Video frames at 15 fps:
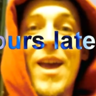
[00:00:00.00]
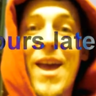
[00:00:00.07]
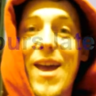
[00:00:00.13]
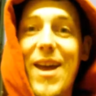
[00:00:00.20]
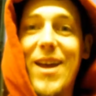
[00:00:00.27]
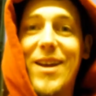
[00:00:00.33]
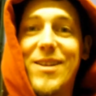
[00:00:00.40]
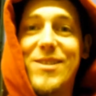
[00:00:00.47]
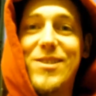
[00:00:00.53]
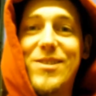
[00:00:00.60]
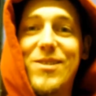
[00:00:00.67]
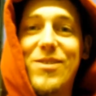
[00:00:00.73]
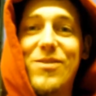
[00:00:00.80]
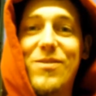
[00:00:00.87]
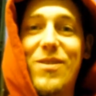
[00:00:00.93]
Hey,
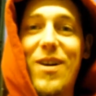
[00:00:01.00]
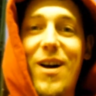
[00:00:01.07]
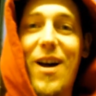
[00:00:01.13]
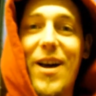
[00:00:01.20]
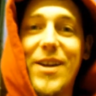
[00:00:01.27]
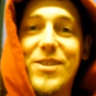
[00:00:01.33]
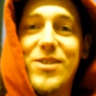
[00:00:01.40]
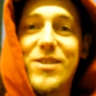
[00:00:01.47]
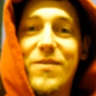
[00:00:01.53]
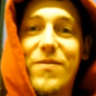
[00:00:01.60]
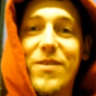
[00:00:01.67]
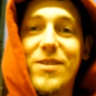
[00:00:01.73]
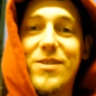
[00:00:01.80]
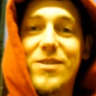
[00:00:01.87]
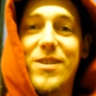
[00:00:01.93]
so I just
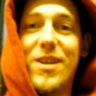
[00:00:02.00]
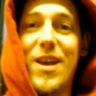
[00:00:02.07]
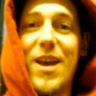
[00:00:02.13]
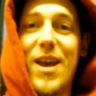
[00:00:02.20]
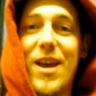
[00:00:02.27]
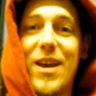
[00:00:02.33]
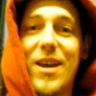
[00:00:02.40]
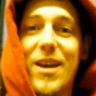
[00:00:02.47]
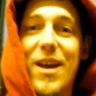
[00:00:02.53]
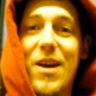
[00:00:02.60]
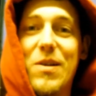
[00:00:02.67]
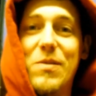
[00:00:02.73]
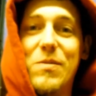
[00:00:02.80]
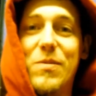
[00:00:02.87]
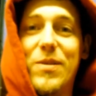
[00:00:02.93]
finished hanging
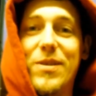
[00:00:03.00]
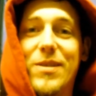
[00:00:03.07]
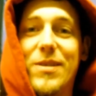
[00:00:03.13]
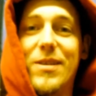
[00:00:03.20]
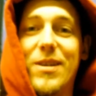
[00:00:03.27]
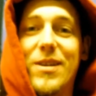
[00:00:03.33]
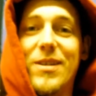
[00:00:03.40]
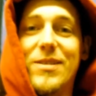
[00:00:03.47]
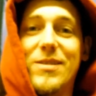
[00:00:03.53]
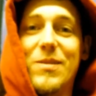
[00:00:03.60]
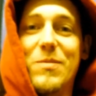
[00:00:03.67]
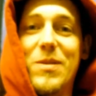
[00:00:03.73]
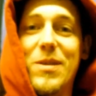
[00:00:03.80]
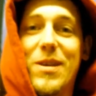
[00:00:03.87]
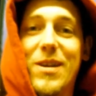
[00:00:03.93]
out with uh,
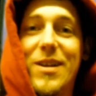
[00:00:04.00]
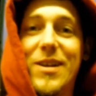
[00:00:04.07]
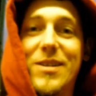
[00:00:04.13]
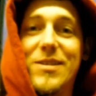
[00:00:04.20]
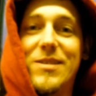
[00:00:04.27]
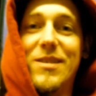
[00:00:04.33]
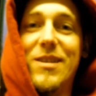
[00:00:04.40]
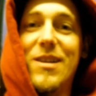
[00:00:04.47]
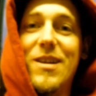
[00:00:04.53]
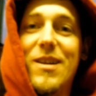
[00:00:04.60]
some of the guys